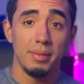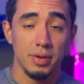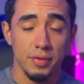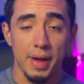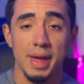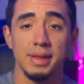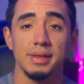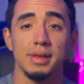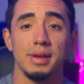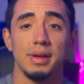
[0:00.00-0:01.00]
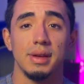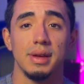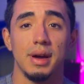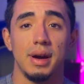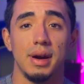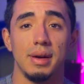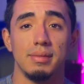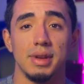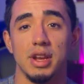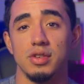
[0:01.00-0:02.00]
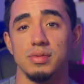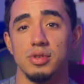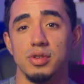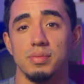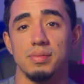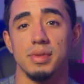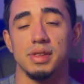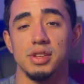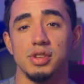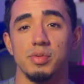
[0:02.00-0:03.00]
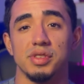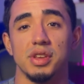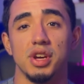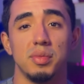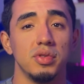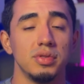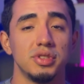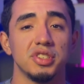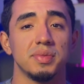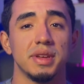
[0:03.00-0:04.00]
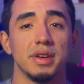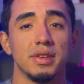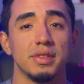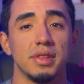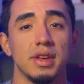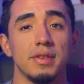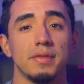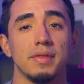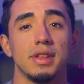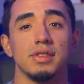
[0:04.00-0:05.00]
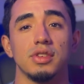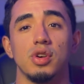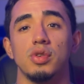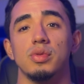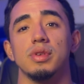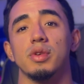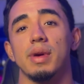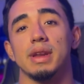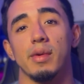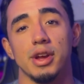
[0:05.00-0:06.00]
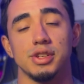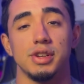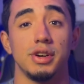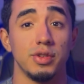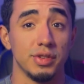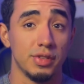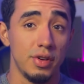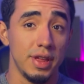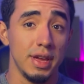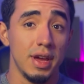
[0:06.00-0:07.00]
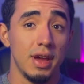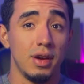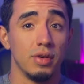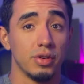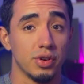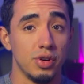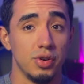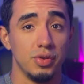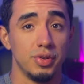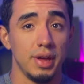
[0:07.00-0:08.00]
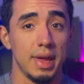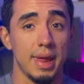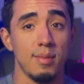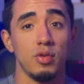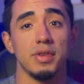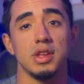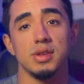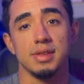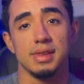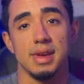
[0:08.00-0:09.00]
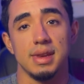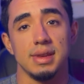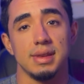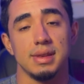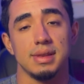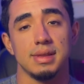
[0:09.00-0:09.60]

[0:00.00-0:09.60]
on both ends, then you're essentially risking double, just because if it doesn't go in the right direction on US 30 or gold and they move in unison,